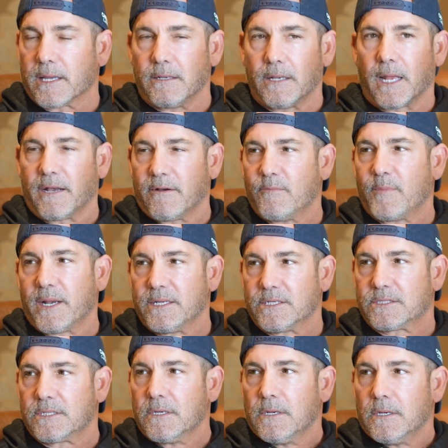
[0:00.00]
Like, not
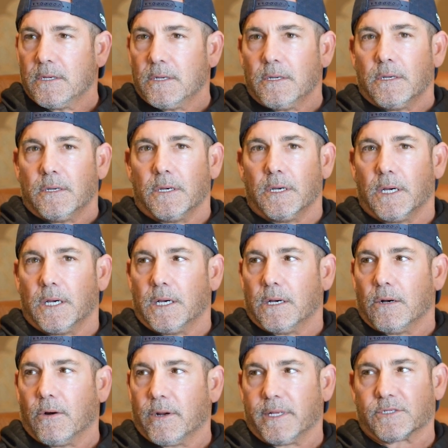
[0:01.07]
everybody's
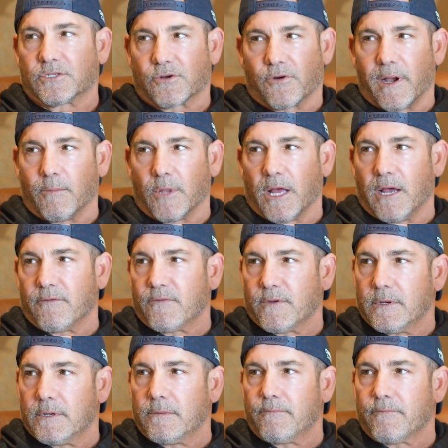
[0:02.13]
on Instagram Live,
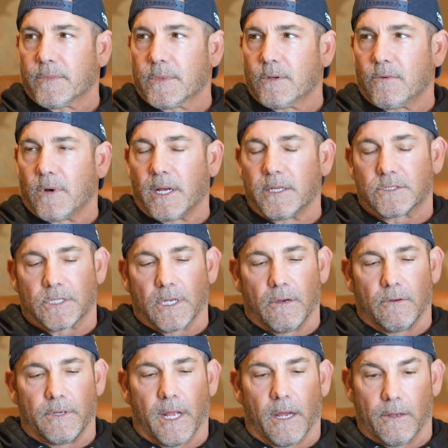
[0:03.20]
right?
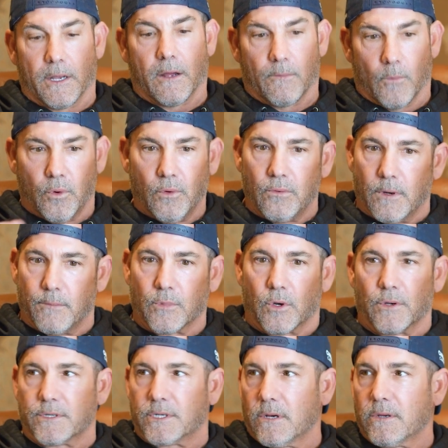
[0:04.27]
So now I'm
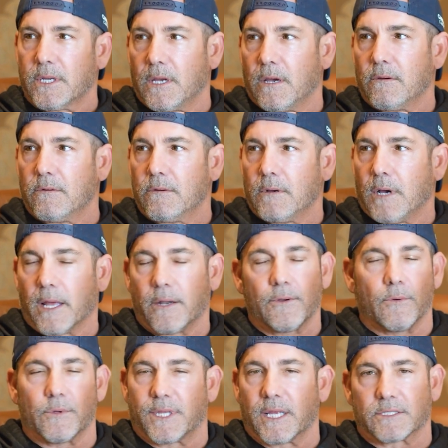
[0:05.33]
going to Tokyo. I
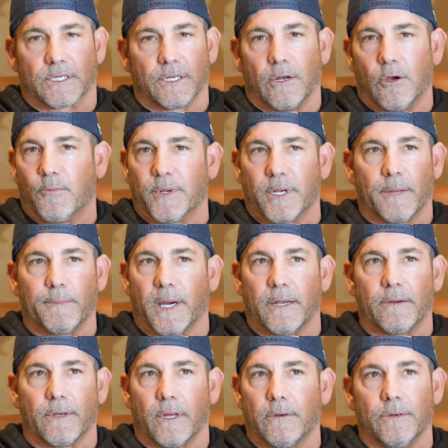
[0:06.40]
don't know what that's going to open up.
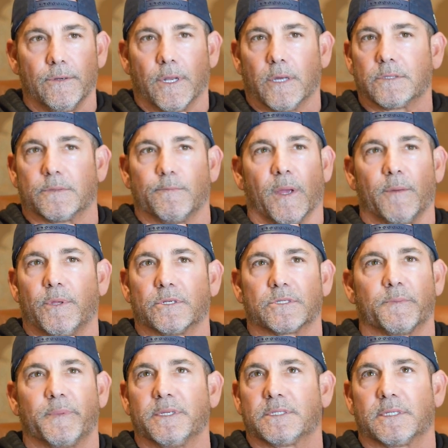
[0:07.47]
I don't know. Who knows? Maybe
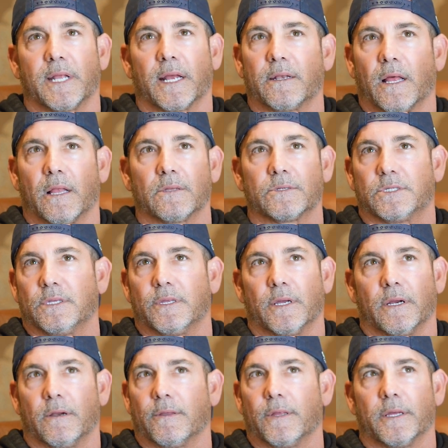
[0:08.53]
there's a piece of technology
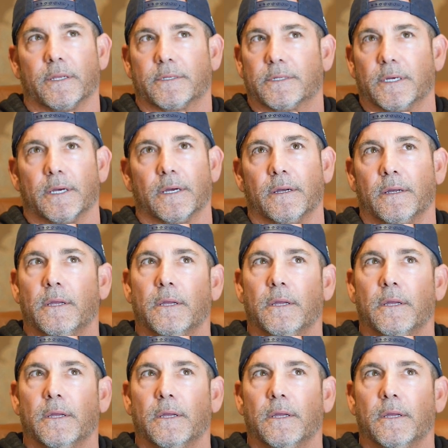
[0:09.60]
there that,